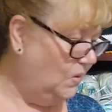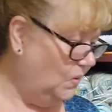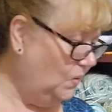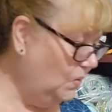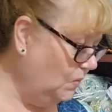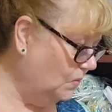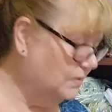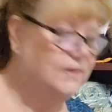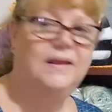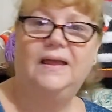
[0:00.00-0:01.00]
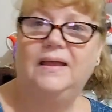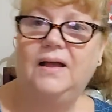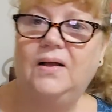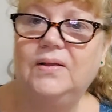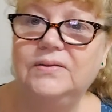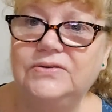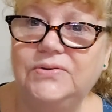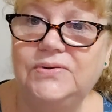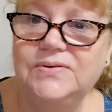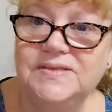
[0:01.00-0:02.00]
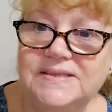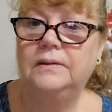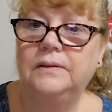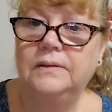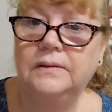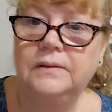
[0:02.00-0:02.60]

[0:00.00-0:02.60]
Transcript: oh, hold your horses.